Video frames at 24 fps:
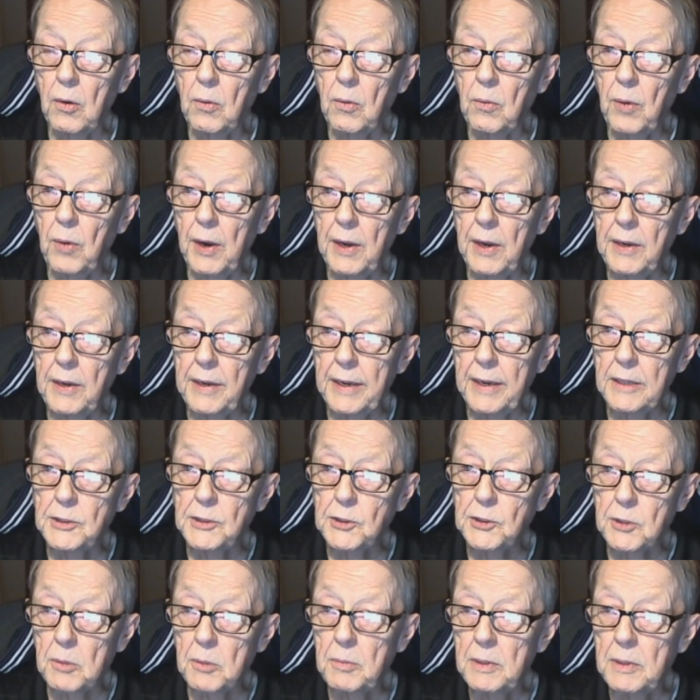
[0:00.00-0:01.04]
when
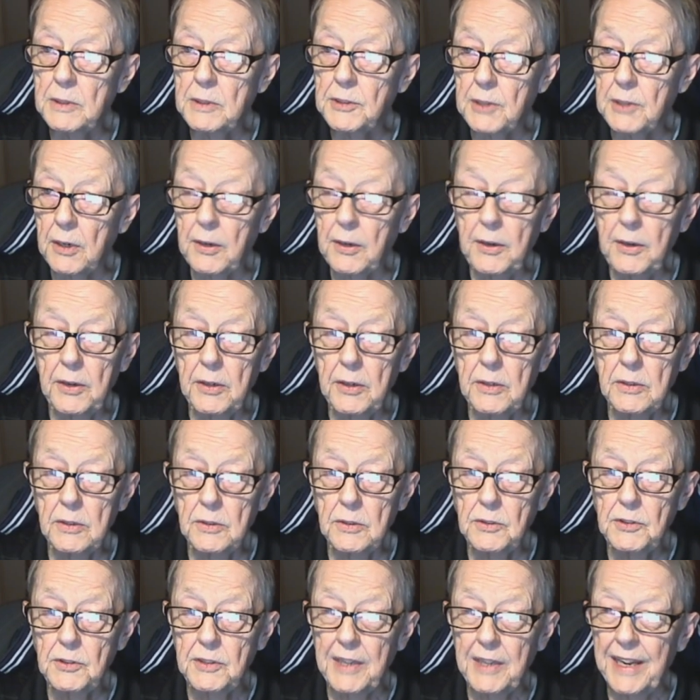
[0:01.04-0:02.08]
instruments are
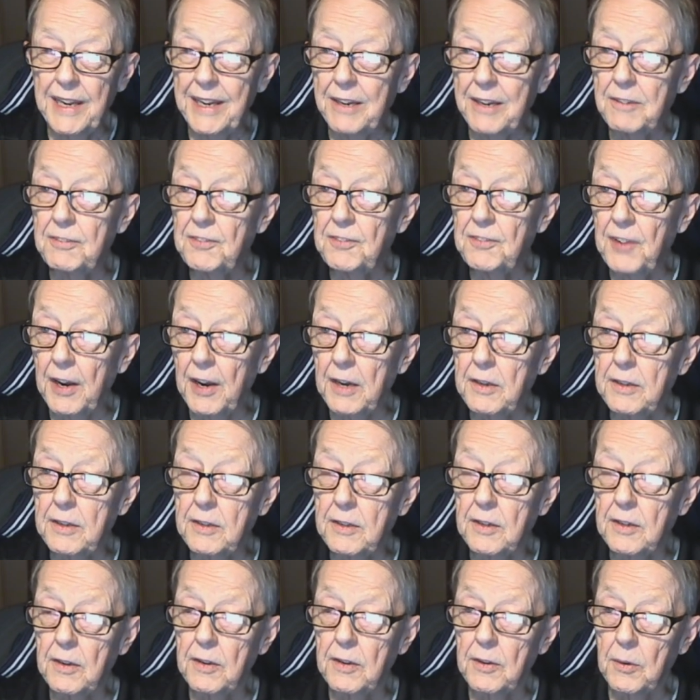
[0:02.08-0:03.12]
used, they affect
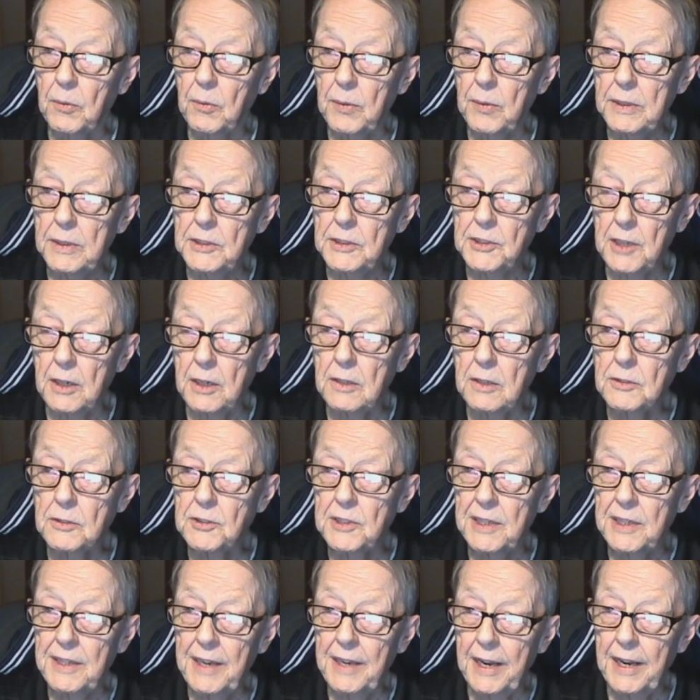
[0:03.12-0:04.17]
the results
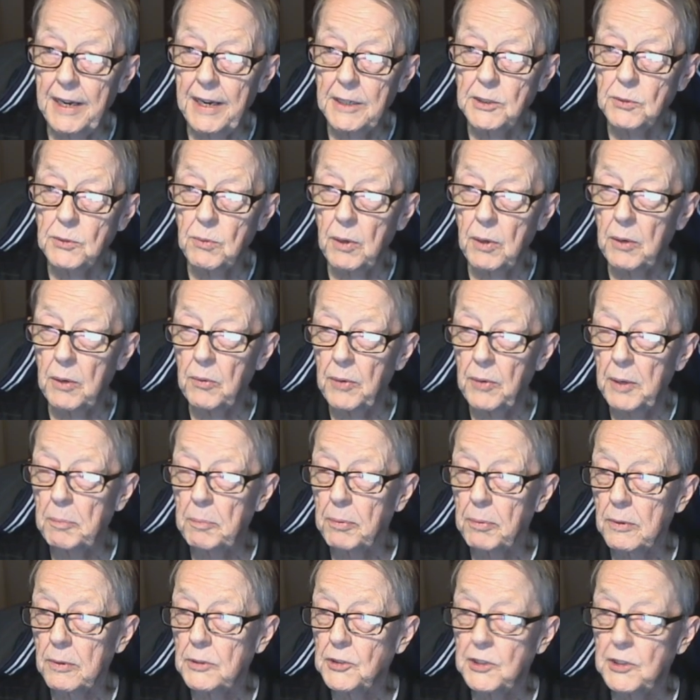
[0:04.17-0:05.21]
and hence what we
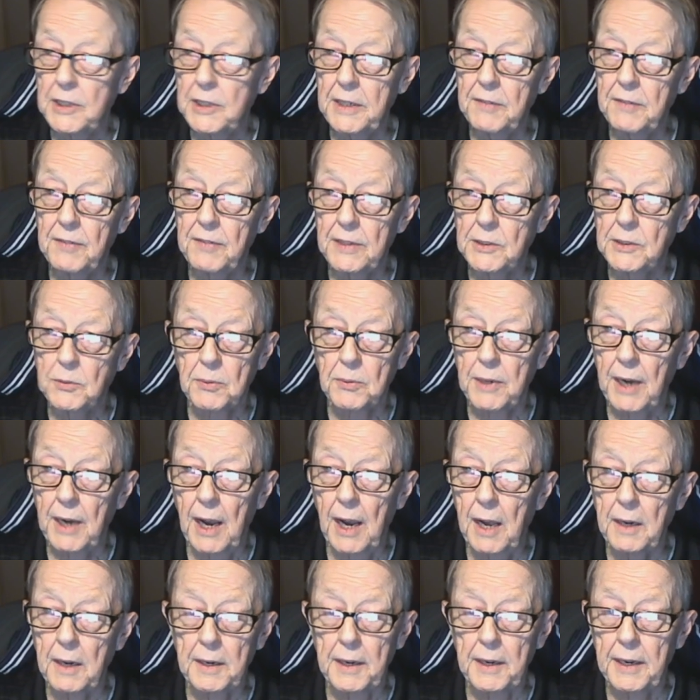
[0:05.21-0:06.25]
perceive as
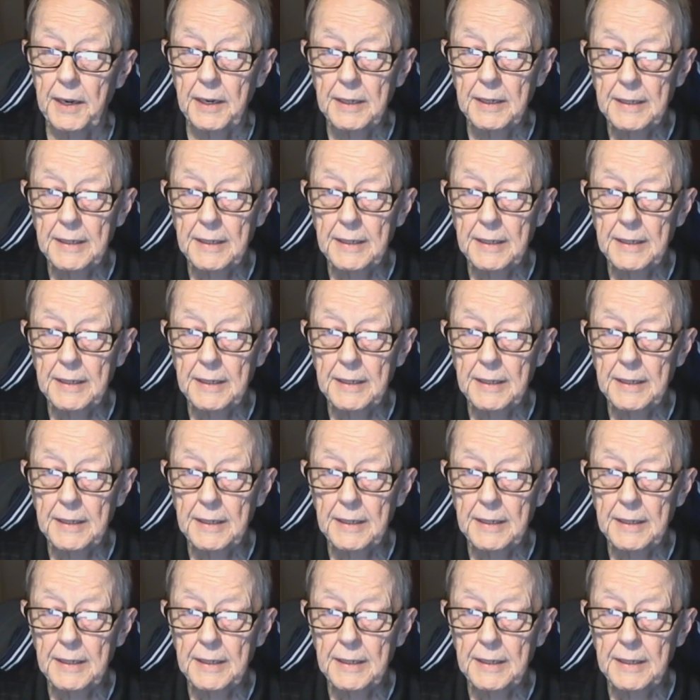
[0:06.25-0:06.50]
reality.